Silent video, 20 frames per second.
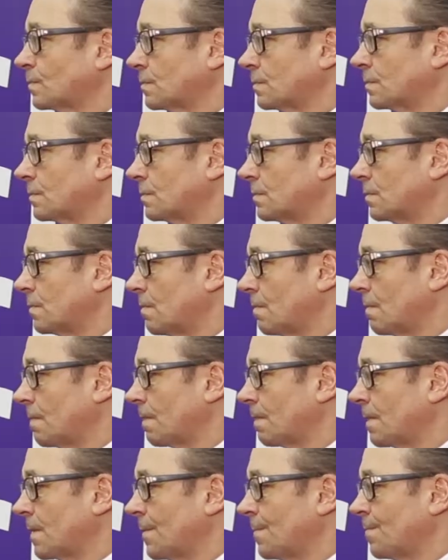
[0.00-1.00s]

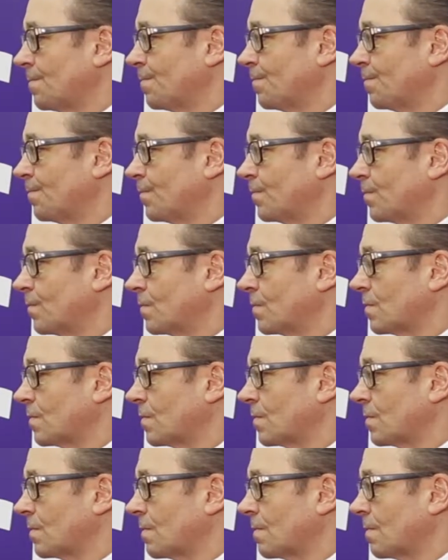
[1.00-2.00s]

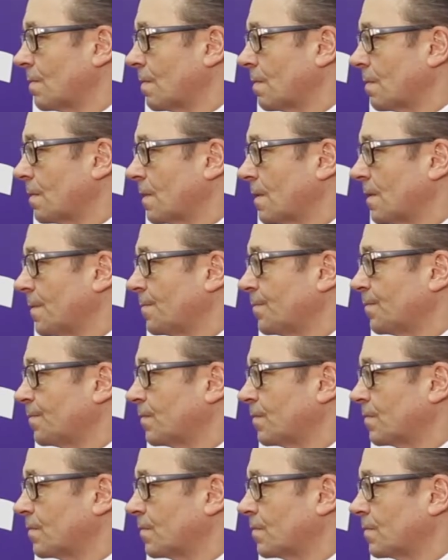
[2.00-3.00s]

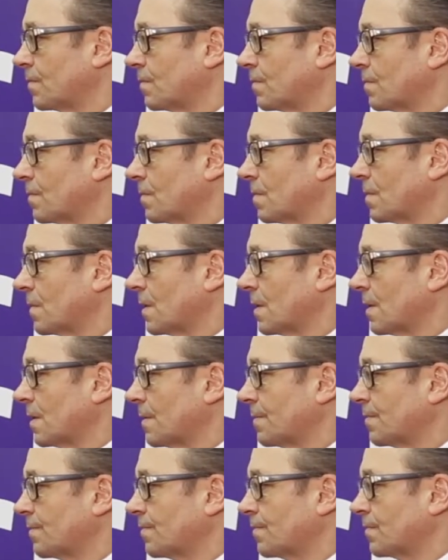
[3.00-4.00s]

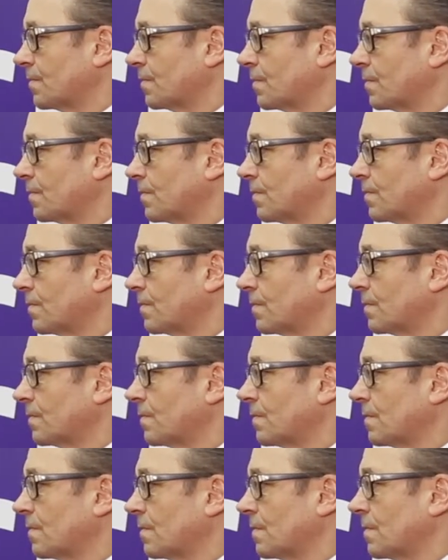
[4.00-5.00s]

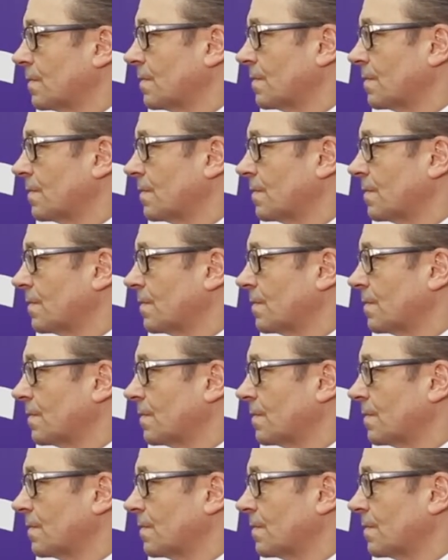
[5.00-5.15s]
The person shown says nothing.